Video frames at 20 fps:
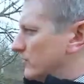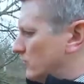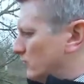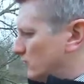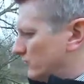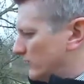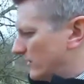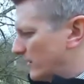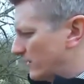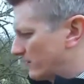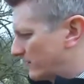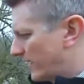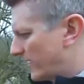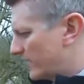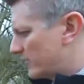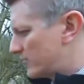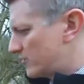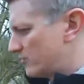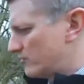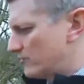record the
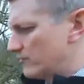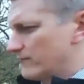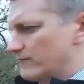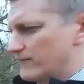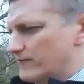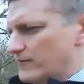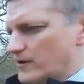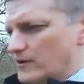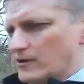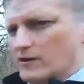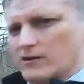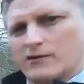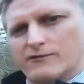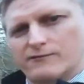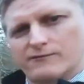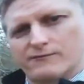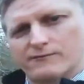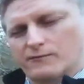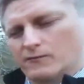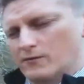location of
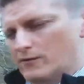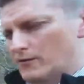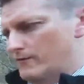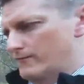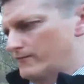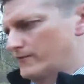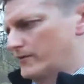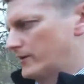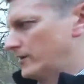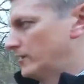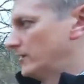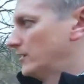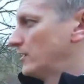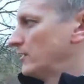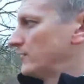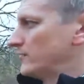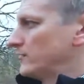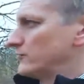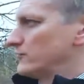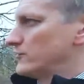
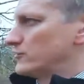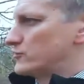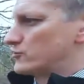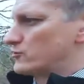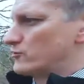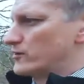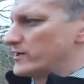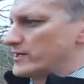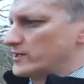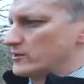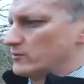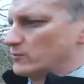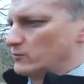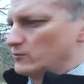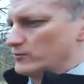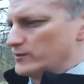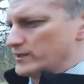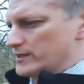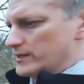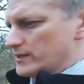the tree
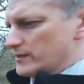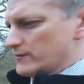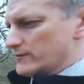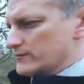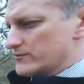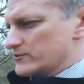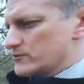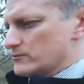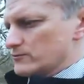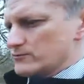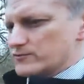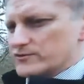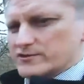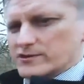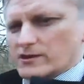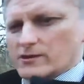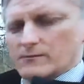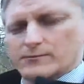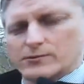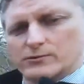or the soil
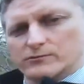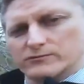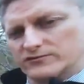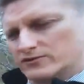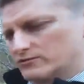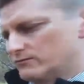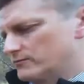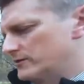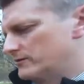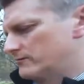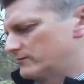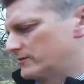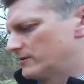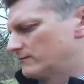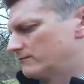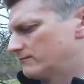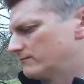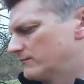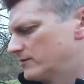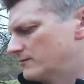samples that
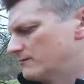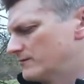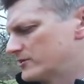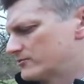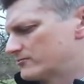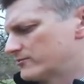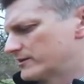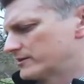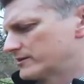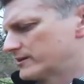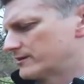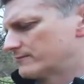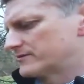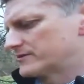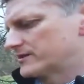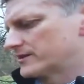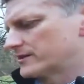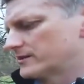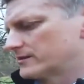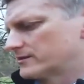we're measuring at that
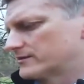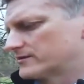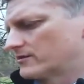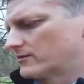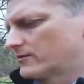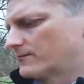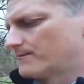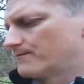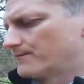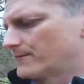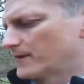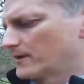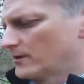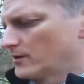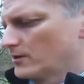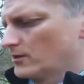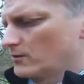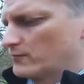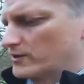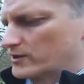particular time.
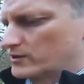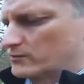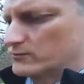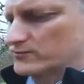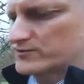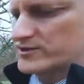We can